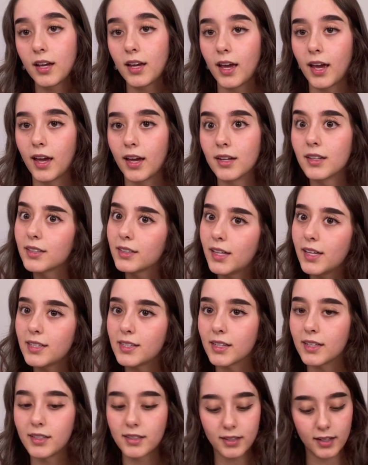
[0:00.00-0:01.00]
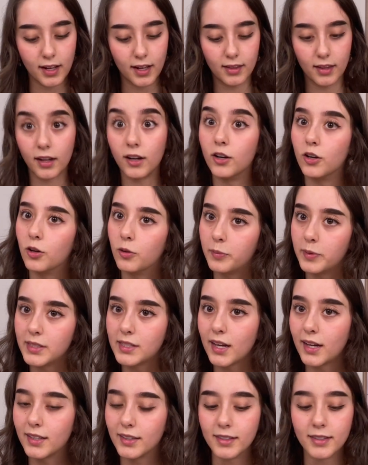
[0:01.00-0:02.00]
and glaze it, and then it'll be
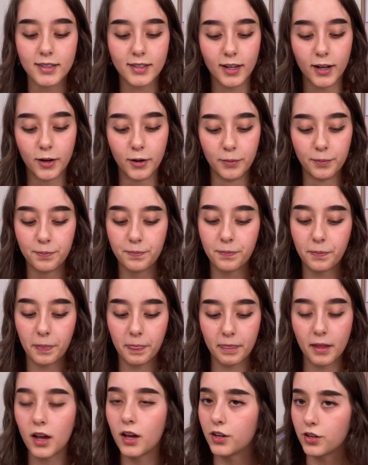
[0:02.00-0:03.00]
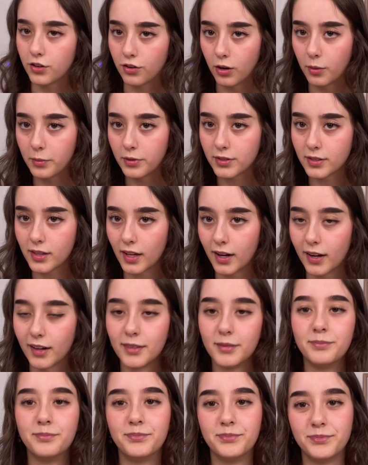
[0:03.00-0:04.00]
done. So, you're almost there.
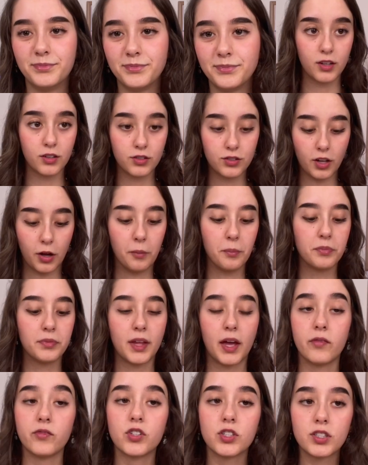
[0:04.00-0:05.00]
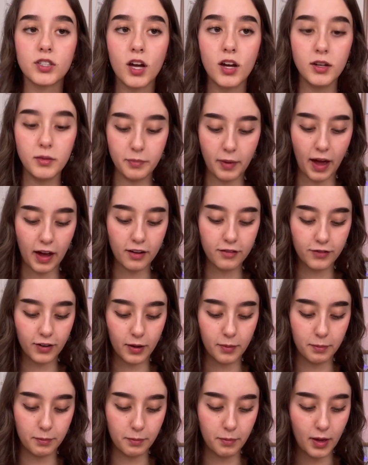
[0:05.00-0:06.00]
So, I've just gotten back from
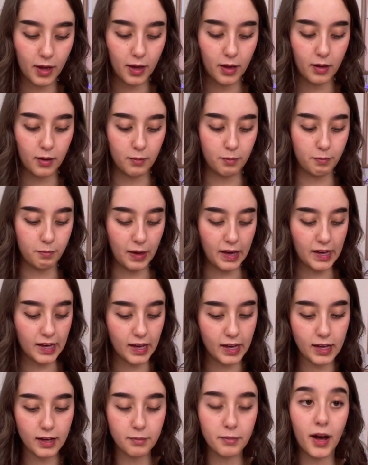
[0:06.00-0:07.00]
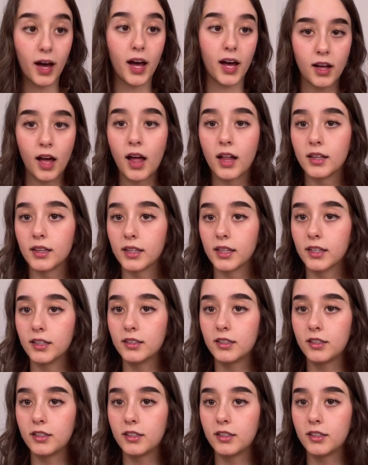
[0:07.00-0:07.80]
baking my little